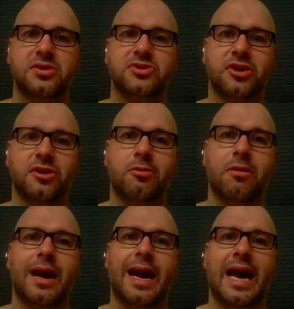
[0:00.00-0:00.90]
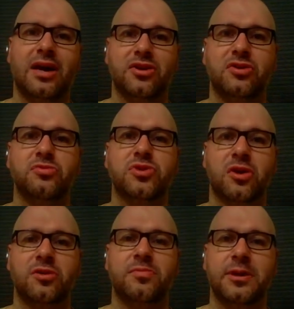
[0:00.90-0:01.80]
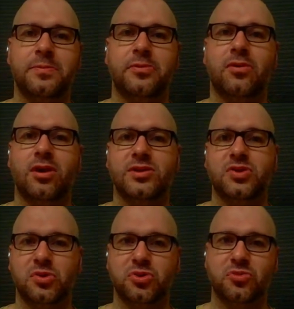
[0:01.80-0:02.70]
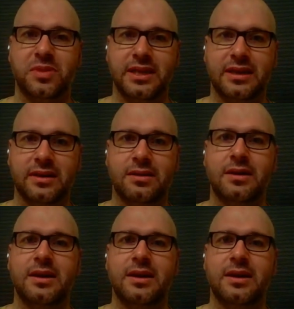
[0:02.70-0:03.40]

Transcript: So how do you turn people on social media